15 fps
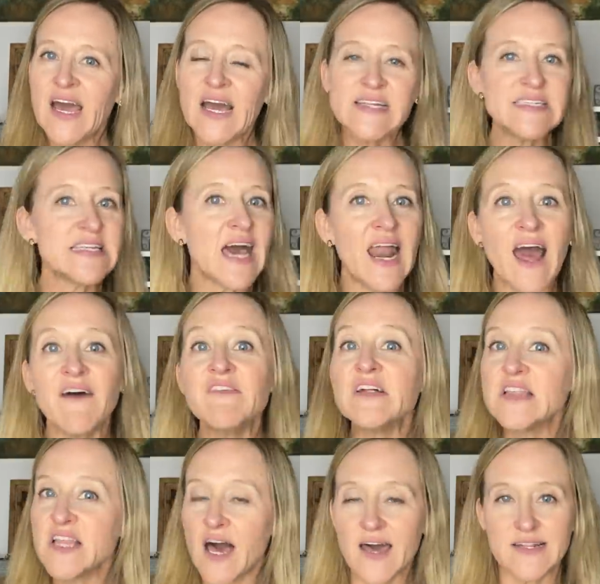I did not have a
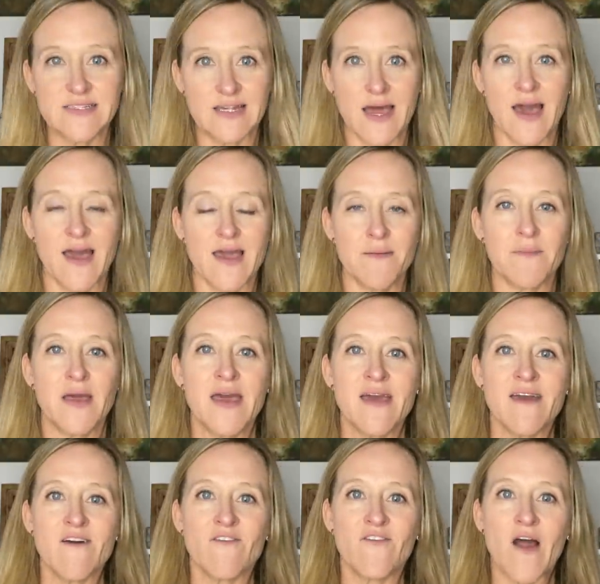lot of time
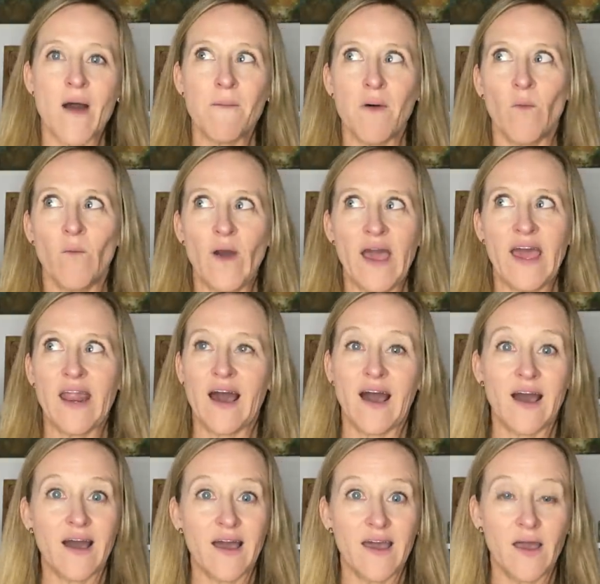from when
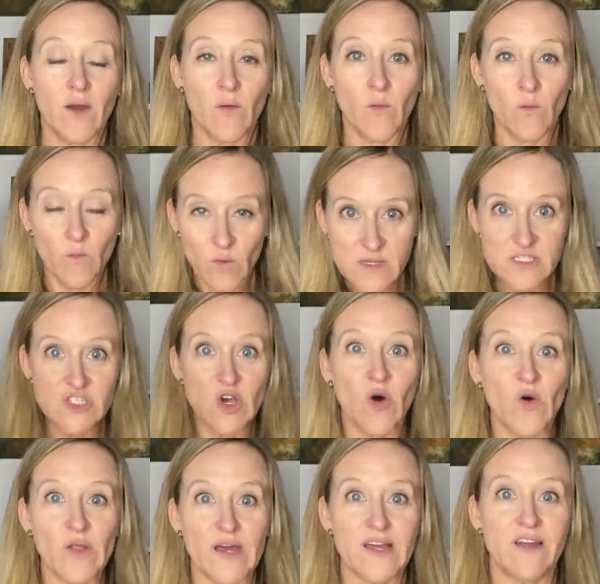I was
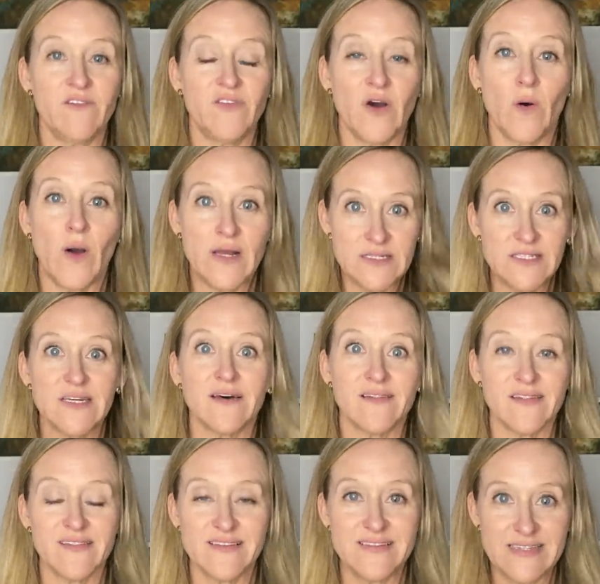told I could vote
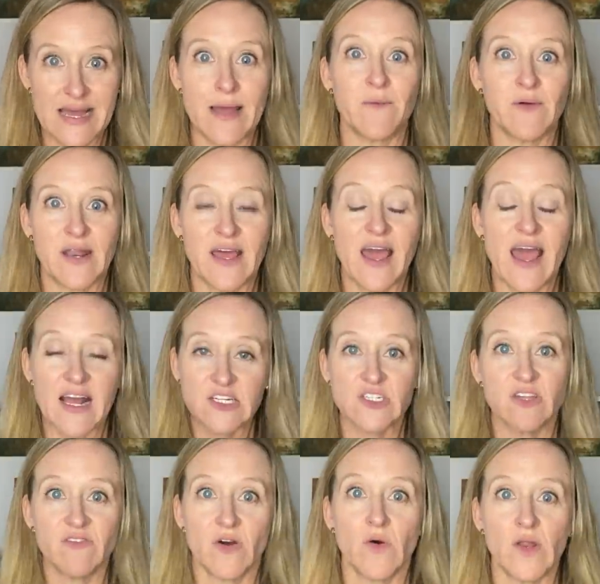until the time when I
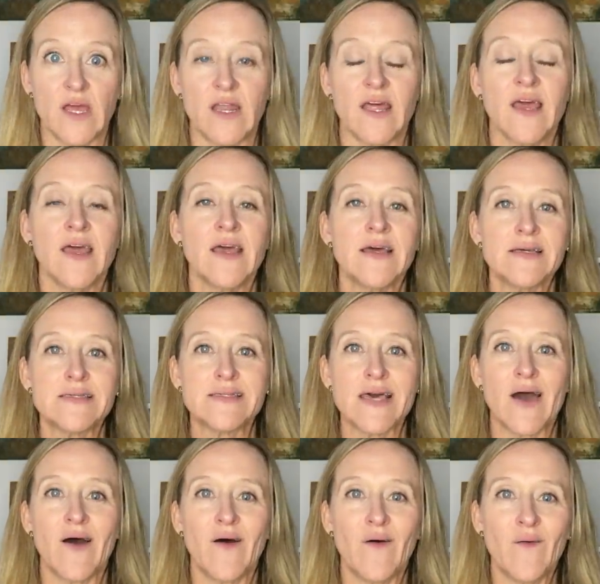actually voted.
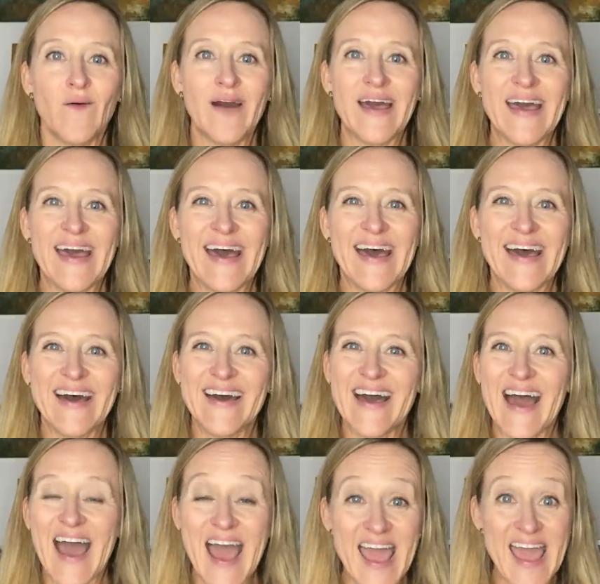So uh,
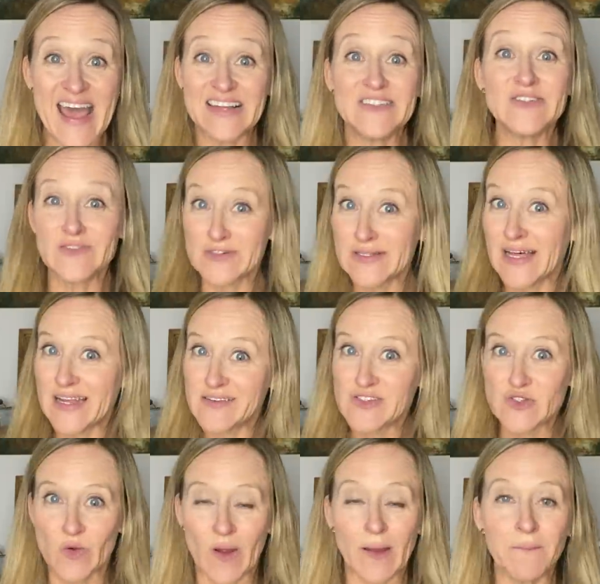I had to do a lot of
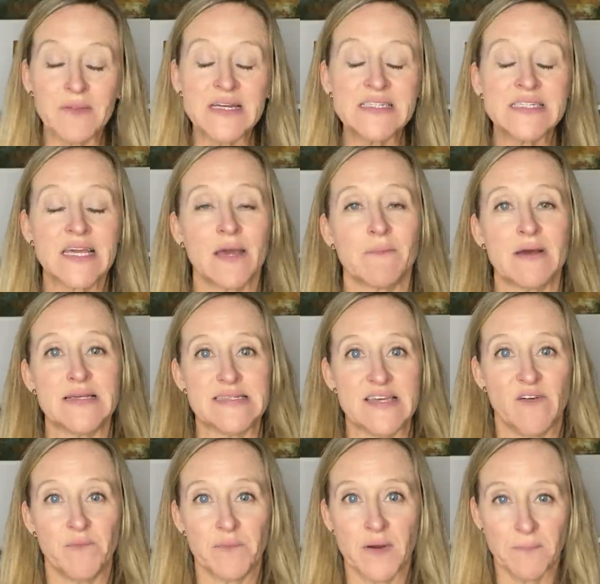scrambling to get
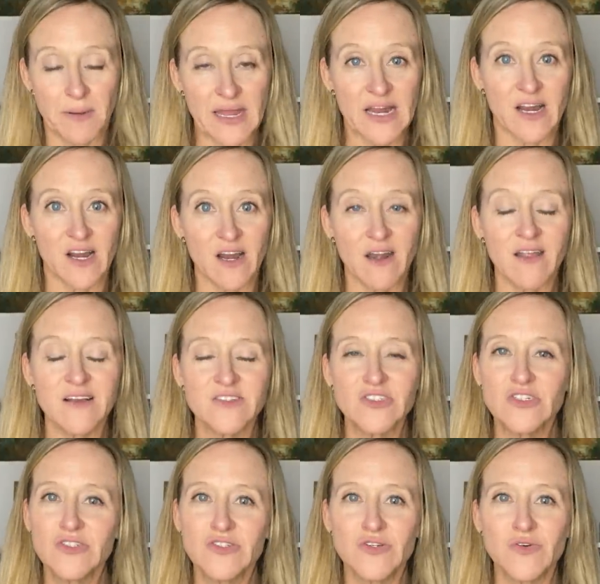myself prepared
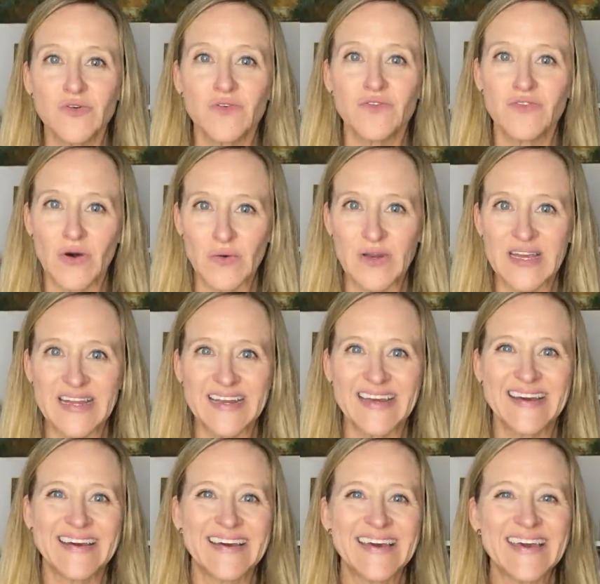to do
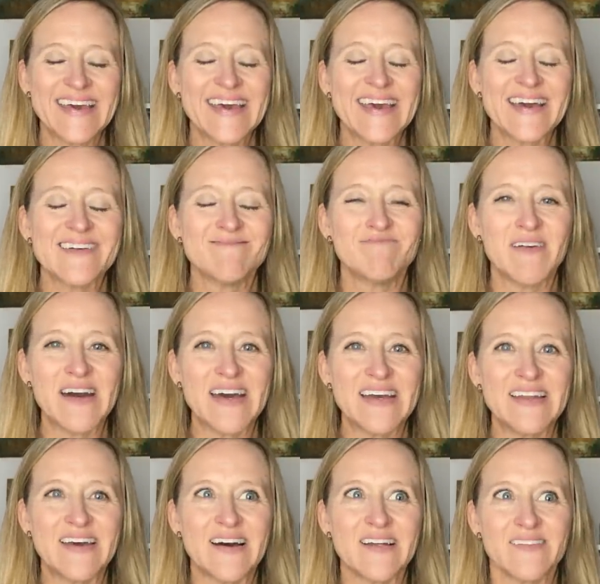voting,
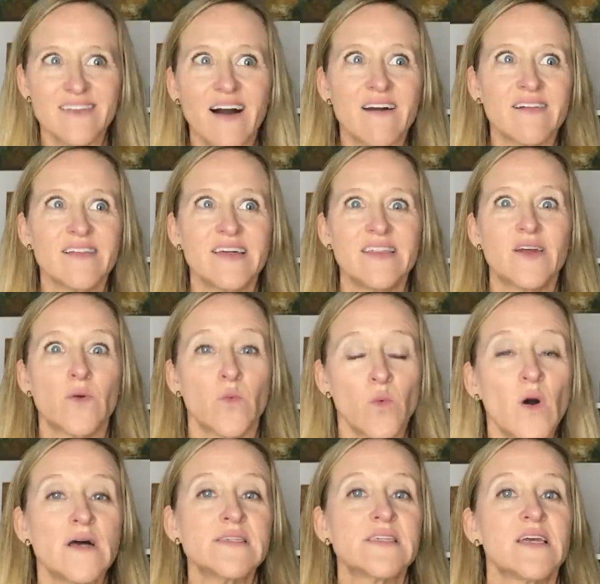but uh, luckily there
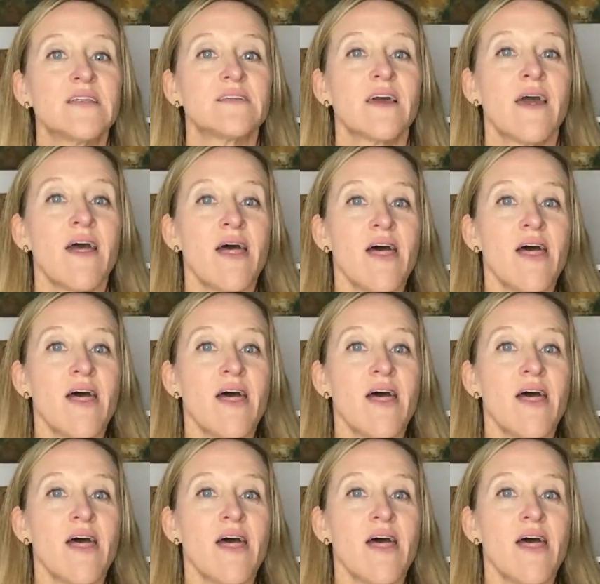wasn't